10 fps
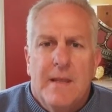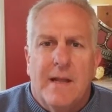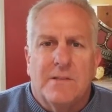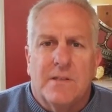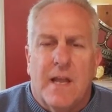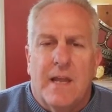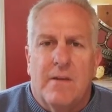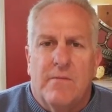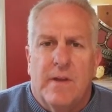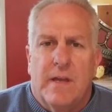that's kind
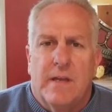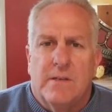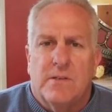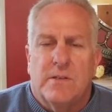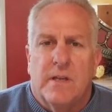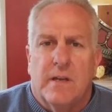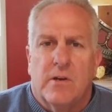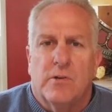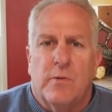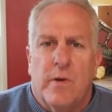of just a
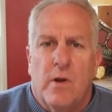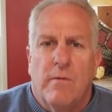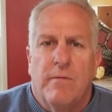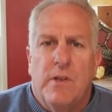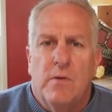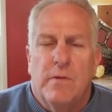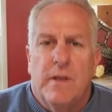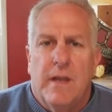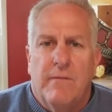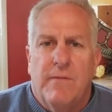cursory overview of
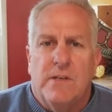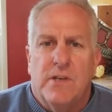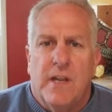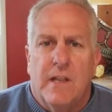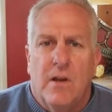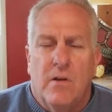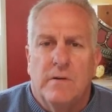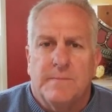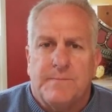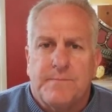the FHA
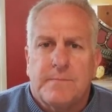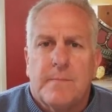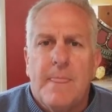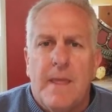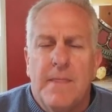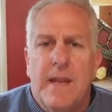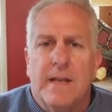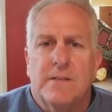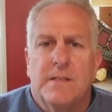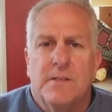loan. The
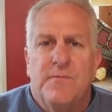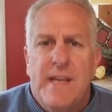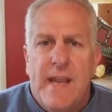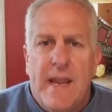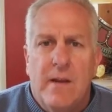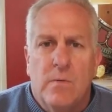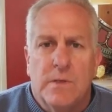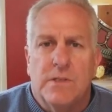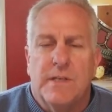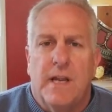next is VA,
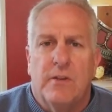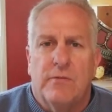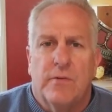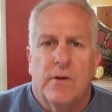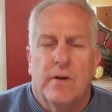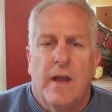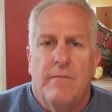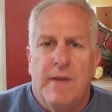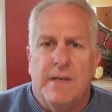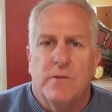which stands for
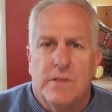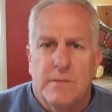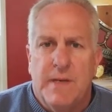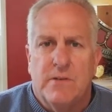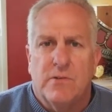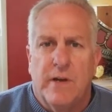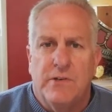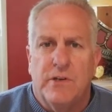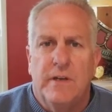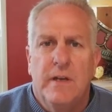Veterans
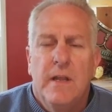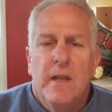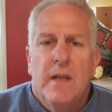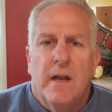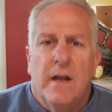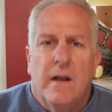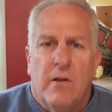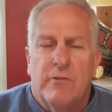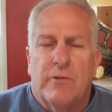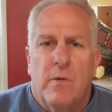Administration.
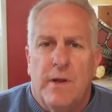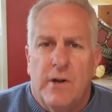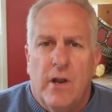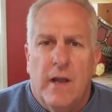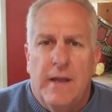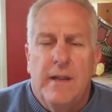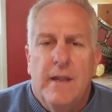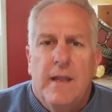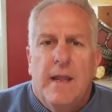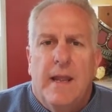Also under HUD,
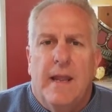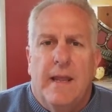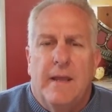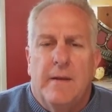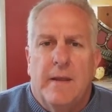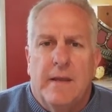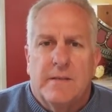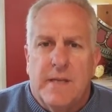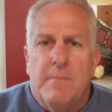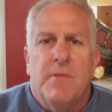and
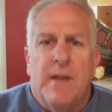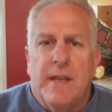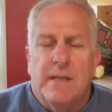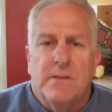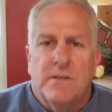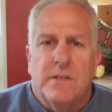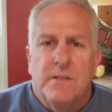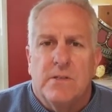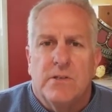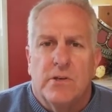same thing. It just
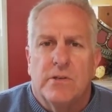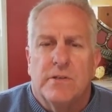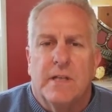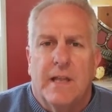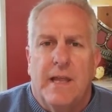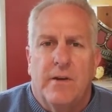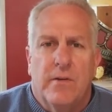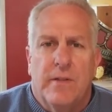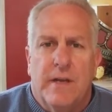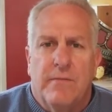ensures the
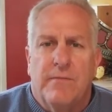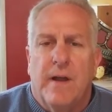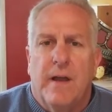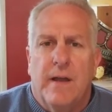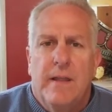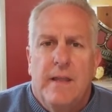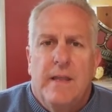lender that if a